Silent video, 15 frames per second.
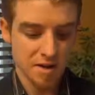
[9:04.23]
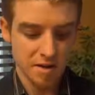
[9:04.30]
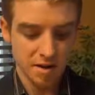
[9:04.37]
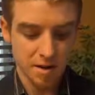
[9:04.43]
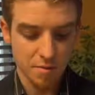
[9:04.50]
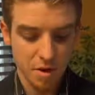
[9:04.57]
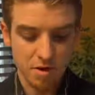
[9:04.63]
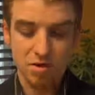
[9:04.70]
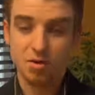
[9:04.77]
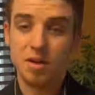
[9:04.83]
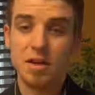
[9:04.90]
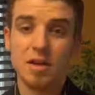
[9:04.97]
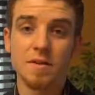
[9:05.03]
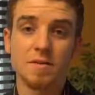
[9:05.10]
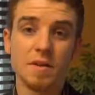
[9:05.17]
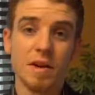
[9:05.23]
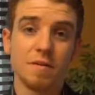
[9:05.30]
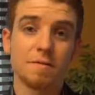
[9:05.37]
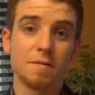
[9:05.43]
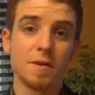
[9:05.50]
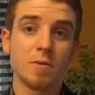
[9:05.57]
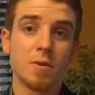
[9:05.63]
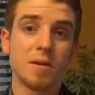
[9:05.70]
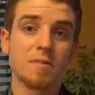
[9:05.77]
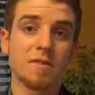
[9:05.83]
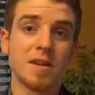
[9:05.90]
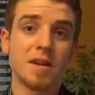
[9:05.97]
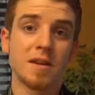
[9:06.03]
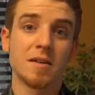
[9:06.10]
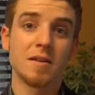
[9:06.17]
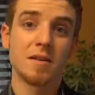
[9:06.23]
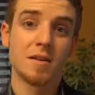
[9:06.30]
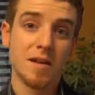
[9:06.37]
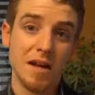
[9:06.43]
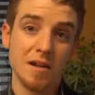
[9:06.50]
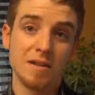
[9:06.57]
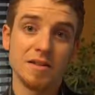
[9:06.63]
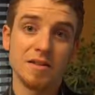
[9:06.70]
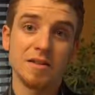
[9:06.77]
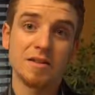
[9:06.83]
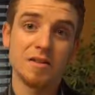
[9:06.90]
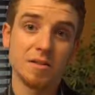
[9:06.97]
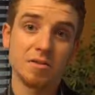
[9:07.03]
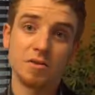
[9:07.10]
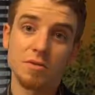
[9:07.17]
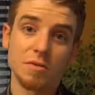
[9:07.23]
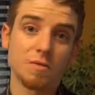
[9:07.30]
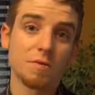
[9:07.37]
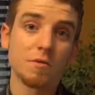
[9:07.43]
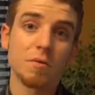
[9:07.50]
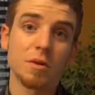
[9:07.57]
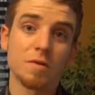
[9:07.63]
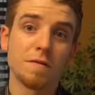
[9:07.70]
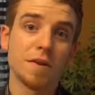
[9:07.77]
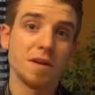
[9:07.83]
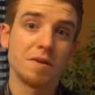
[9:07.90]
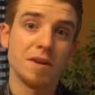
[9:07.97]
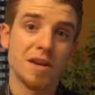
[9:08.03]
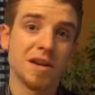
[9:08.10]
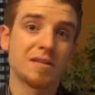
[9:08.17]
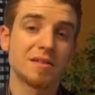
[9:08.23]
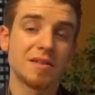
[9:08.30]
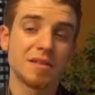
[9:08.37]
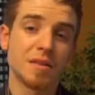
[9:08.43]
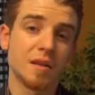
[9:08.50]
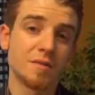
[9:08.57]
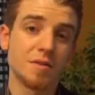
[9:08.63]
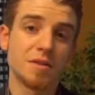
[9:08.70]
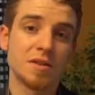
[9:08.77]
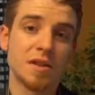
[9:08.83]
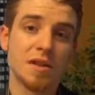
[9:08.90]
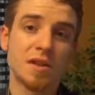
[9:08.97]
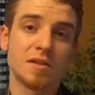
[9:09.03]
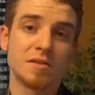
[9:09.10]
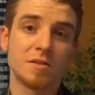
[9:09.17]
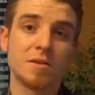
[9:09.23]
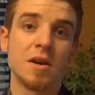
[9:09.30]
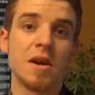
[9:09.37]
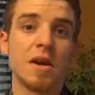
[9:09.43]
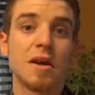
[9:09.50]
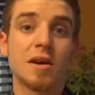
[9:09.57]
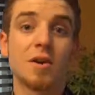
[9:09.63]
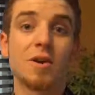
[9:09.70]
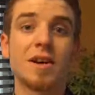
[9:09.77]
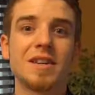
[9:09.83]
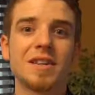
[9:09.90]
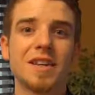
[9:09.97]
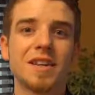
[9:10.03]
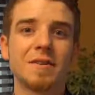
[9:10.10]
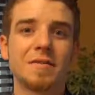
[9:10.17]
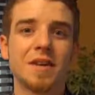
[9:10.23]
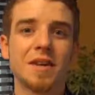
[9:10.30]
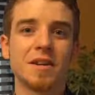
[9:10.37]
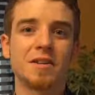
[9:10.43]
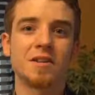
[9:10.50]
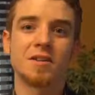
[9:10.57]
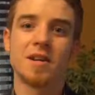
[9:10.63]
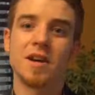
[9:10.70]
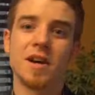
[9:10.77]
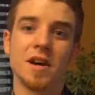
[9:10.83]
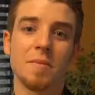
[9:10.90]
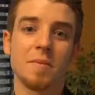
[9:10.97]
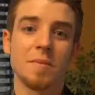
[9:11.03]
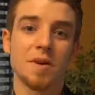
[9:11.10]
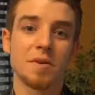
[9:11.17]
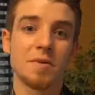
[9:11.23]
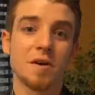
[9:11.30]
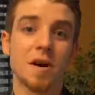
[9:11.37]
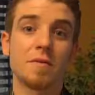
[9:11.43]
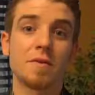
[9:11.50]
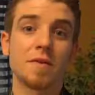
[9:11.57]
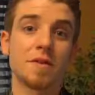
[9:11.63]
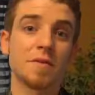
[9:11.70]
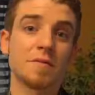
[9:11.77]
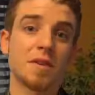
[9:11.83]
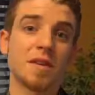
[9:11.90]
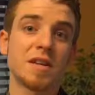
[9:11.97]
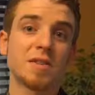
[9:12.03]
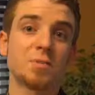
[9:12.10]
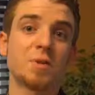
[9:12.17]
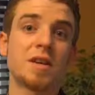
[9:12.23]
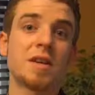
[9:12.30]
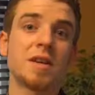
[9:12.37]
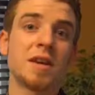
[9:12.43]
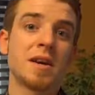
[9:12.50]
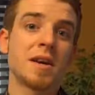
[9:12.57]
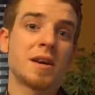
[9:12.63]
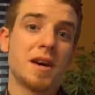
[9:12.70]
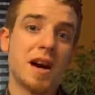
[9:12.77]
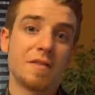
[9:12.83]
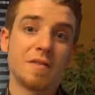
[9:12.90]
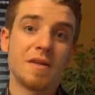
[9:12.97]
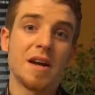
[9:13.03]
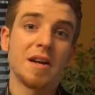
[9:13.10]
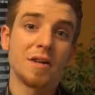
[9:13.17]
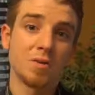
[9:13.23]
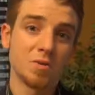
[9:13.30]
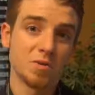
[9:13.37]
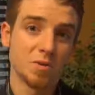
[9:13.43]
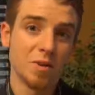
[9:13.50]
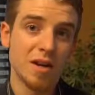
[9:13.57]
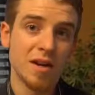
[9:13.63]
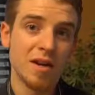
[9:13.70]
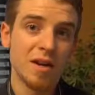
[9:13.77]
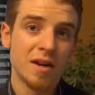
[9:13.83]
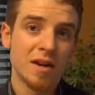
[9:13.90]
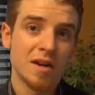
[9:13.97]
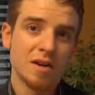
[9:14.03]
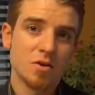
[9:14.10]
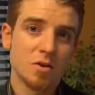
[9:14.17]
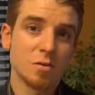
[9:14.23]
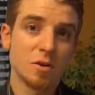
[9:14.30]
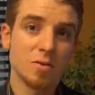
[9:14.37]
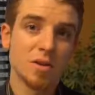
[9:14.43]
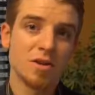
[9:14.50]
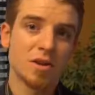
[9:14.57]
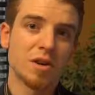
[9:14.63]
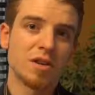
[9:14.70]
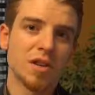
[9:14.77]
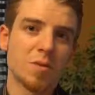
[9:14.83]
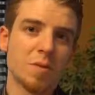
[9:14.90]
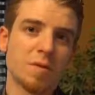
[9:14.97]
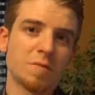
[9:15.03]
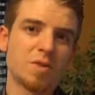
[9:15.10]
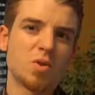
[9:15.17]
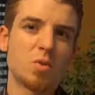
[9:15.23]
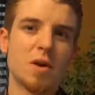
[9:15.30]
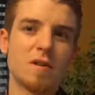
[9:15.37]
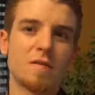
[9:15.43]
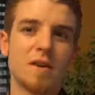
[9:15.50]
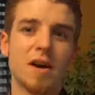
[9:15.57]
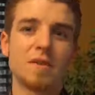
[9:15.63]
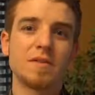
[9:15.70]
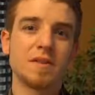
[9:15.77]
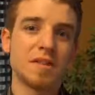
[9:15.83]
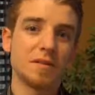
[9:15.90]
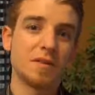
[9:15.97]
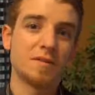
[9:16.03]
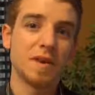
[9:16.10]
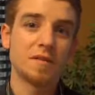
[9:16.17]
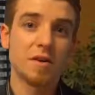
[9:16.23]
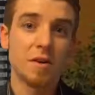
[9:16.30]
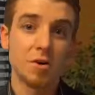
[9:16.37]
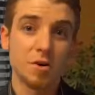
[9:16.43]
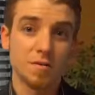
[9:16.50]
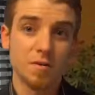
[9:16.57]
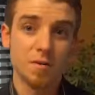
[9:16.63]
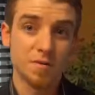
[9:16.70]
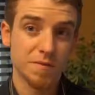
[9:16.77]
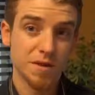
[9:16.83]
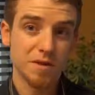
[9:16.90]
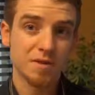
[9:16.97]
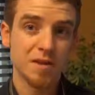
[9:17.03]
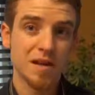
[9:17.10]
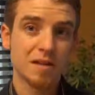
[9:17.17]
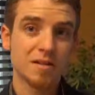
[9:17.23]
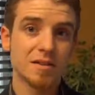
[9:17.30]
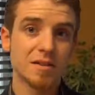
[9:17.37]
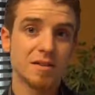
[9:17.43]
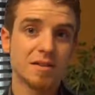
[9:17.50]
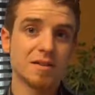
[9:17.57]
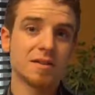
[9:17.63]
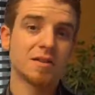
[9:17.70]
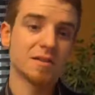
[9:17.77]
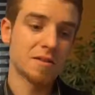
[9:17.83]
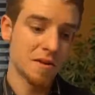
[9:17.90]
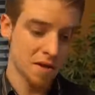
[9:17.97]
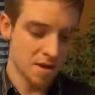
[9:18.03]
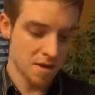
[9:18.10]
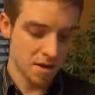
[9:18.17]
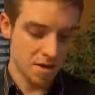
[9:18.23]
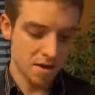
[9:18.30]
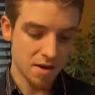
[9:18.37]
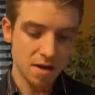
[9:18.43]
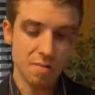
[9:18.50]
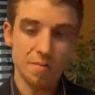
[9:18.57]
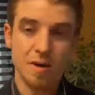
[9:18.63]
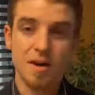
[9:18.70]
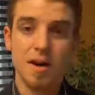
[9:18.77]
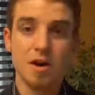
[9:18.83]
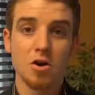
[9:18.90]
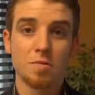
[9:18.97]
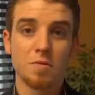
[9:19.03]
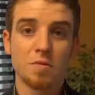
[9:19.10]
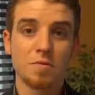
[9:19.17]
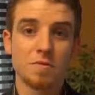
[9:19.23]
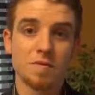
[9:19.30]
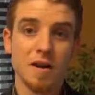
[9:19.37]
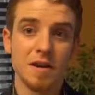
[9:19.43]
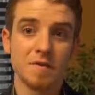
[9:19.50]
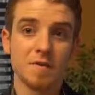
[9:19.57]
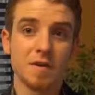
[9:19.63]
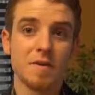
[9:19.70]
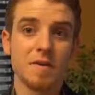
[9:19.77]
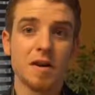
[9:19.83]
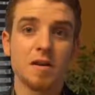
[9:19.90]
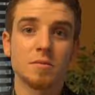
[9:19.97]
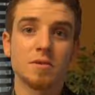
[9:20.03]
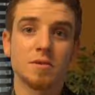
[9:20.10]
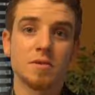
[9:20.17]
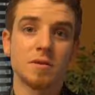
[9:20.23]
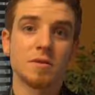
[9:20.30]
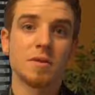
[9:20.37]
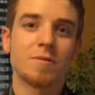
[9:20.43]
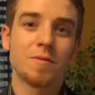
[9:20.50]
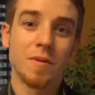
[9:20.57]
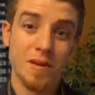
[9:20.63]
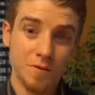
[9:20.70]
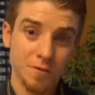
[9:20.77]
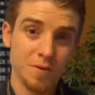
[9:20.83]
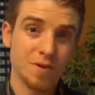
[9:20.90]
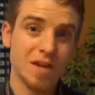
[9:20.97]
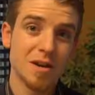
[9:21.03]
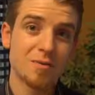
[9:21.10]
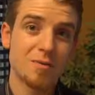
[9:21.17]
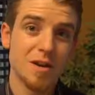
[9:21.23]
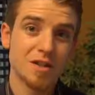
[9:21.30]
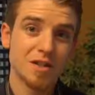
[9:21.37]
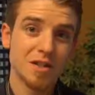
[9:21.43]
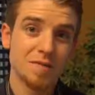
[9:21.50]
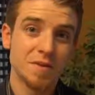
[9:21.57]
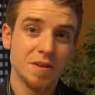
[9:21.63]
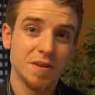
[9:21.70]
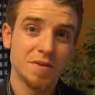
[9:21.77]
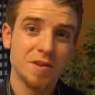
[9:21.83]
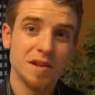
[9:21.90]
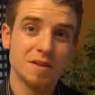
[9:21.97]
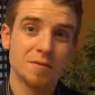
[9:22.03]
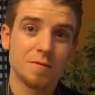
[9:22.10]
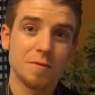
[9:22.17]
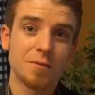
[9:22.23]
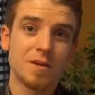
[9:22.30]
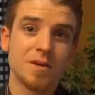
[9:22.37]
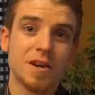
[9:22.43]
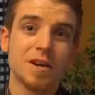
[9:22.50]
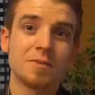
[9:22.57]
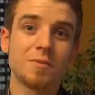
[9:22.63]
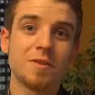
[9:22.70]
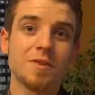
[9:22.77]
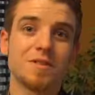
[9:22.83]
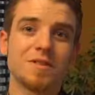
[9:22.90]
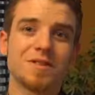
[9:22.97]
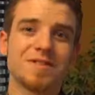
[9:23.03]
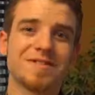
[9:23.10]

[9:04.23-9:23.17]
and then I'm also going to give you that free website analysis. So I'll do a full-blown video analysis of your site. So go ahead and take advantage. I'm going to be offering this for the next week. After that, it goes away. Normally we charge anywhere from $25 to $75 for those video analyses, and I hope you find it very valuable. So thank you for your time watching the video, and I look forward to talking with you